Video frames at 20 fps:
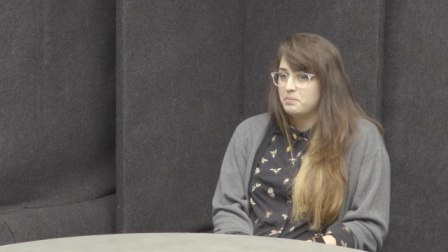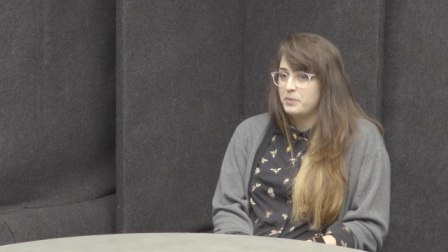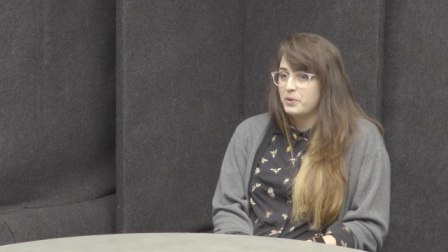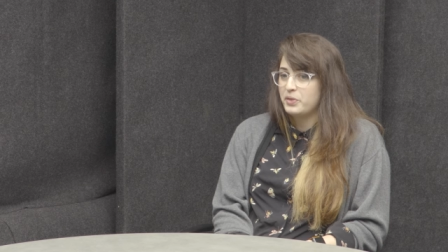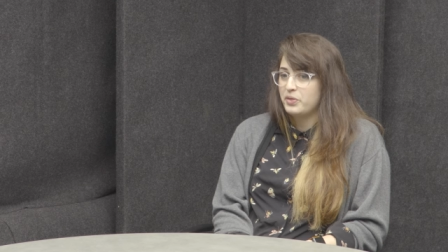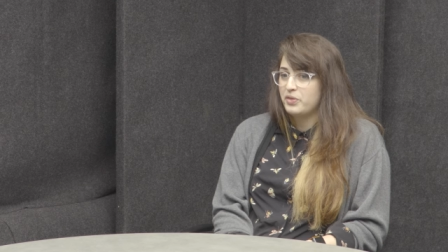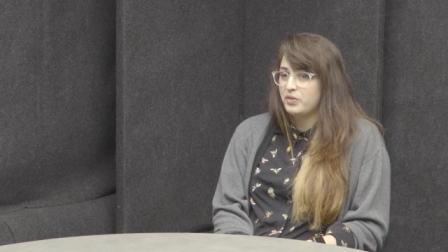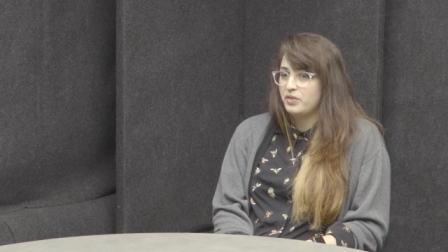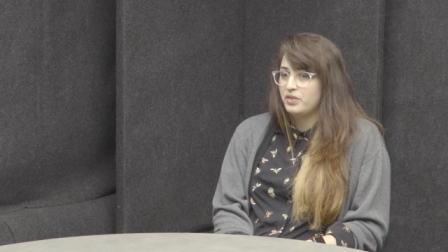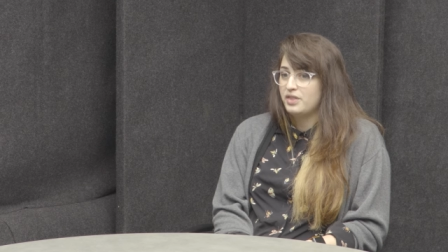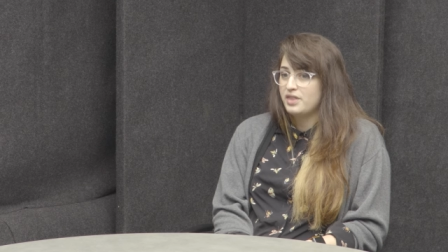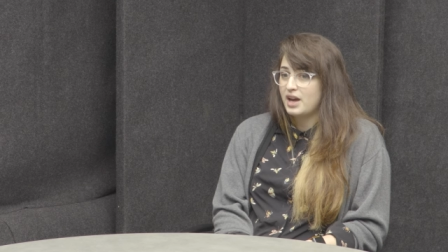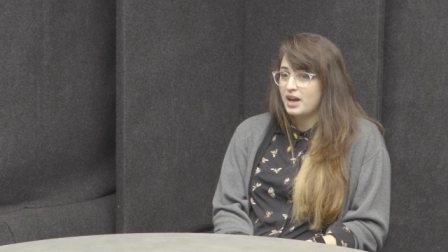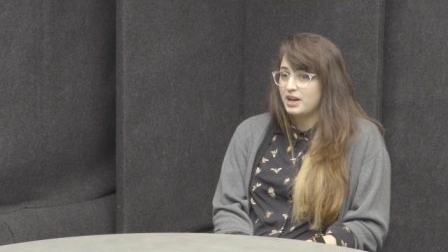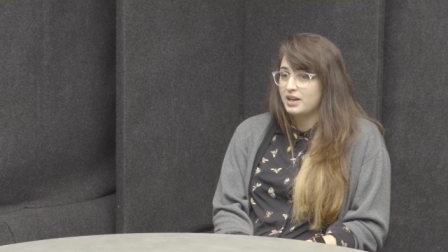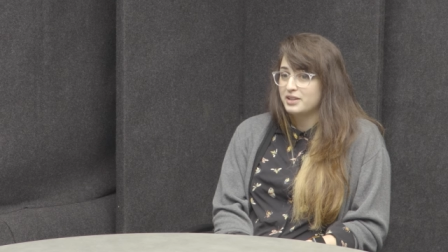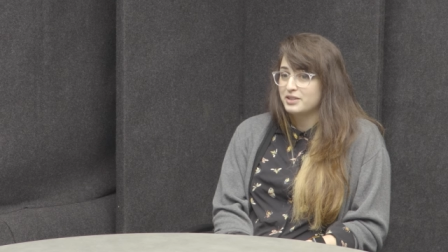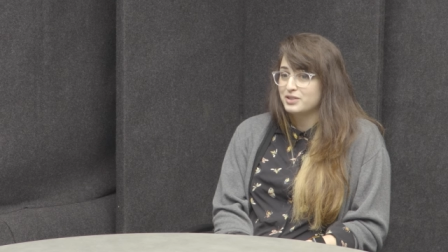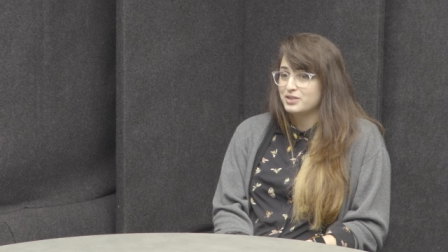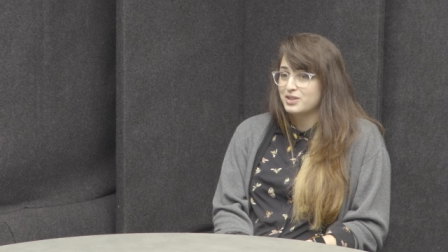but
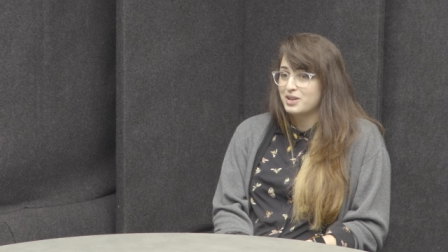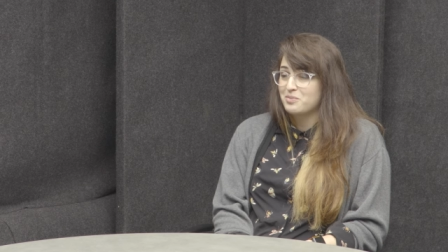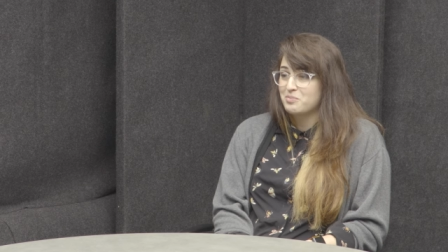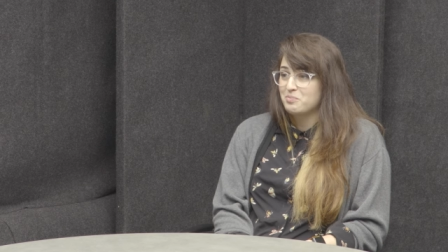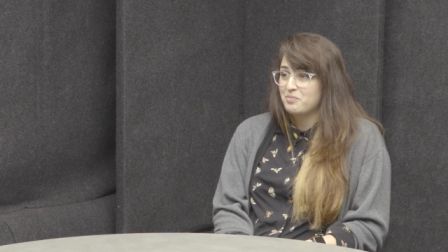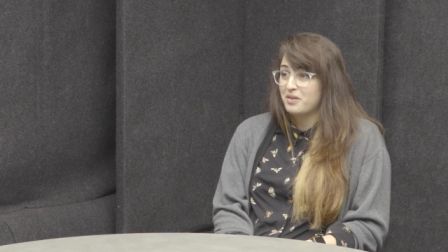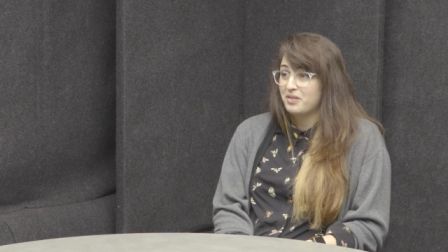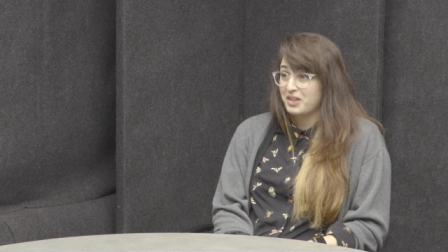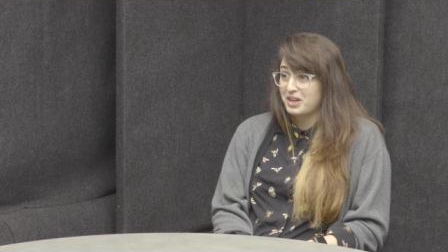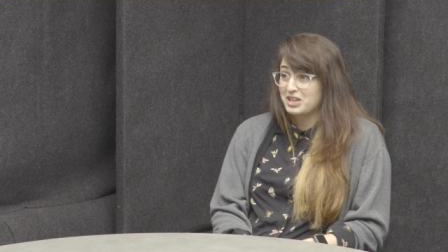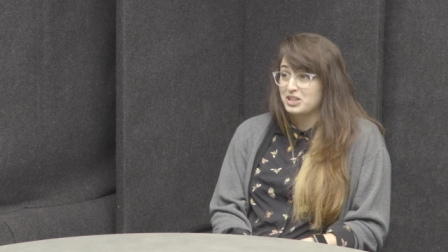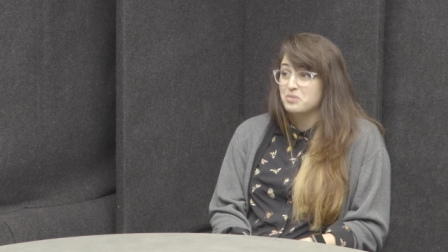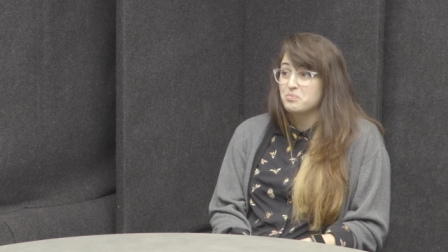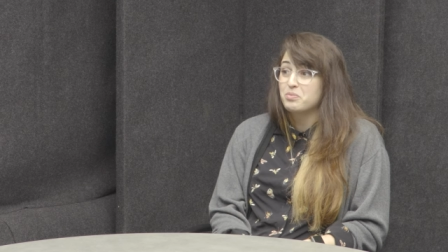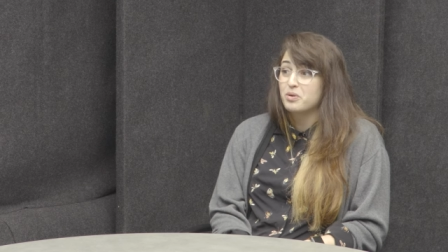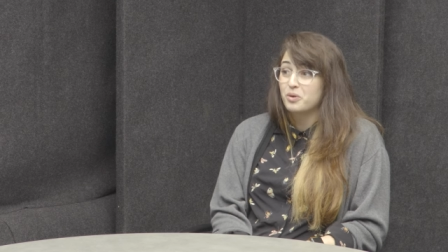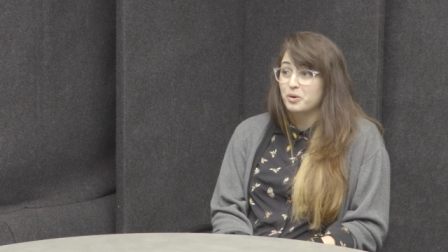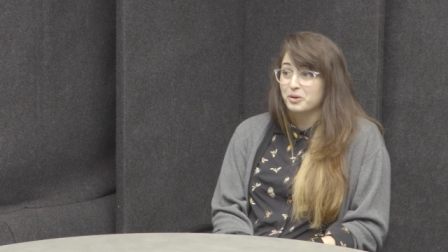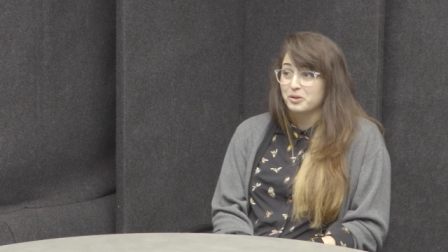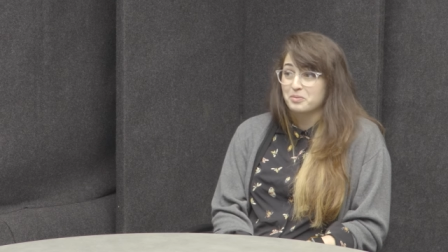that is like an
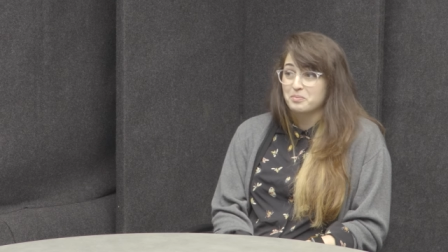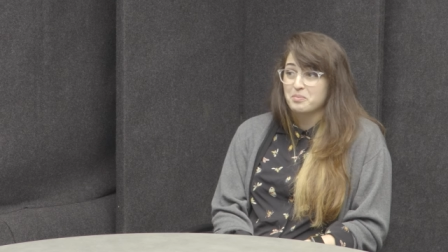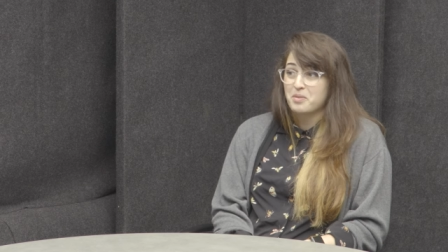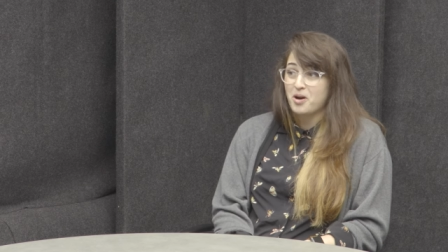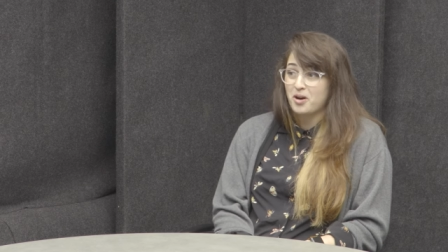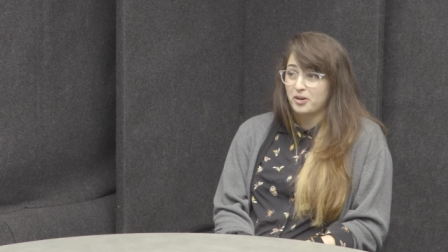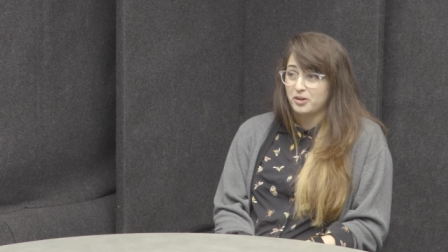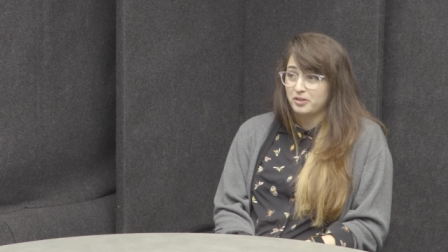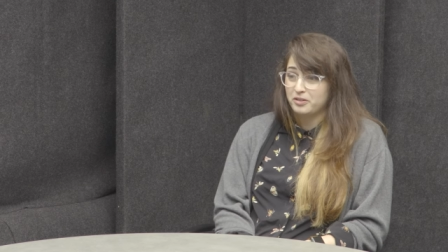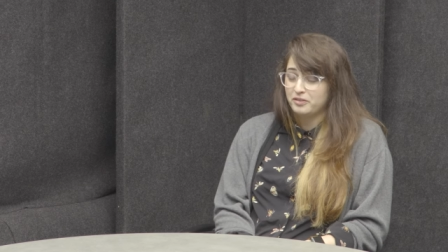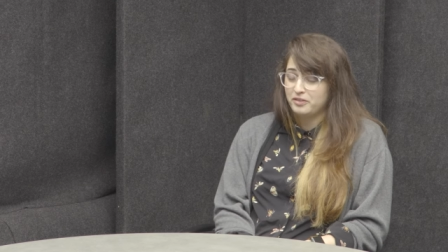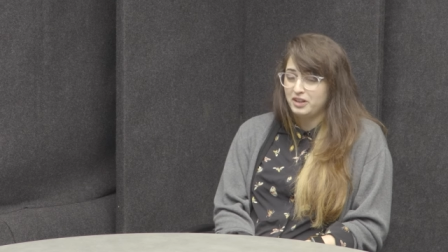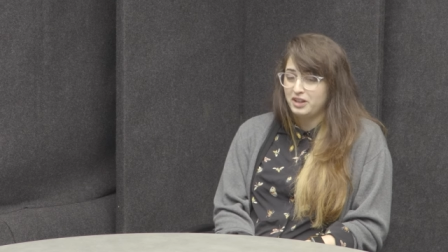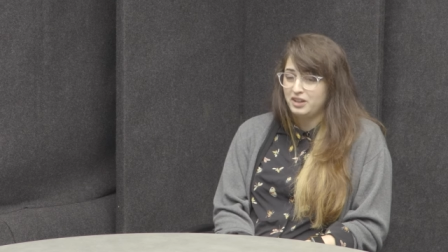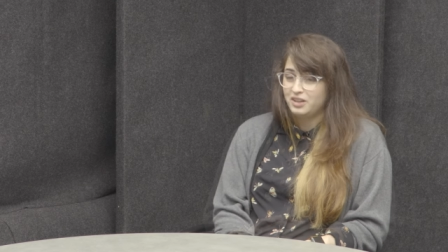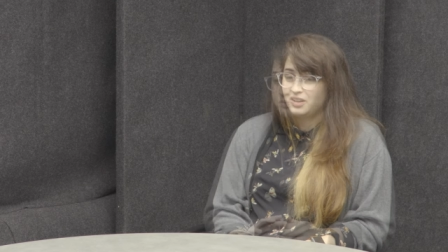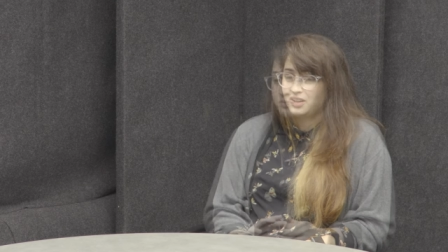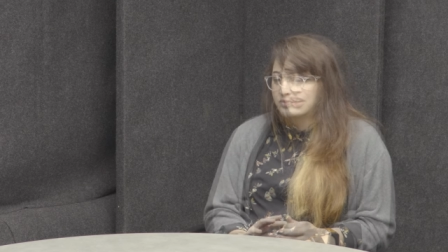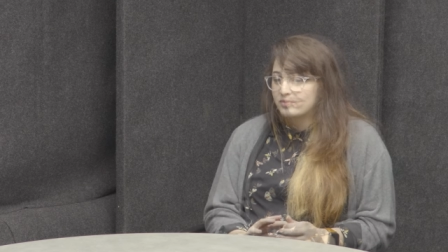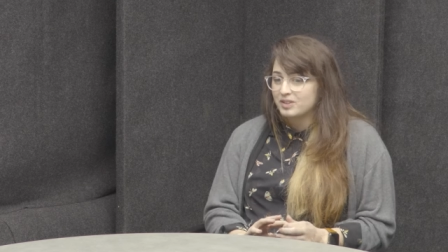important part of
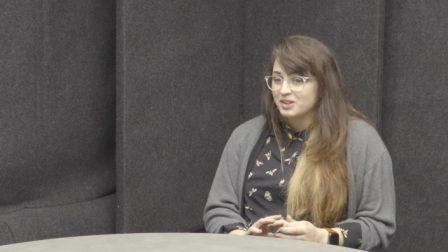it.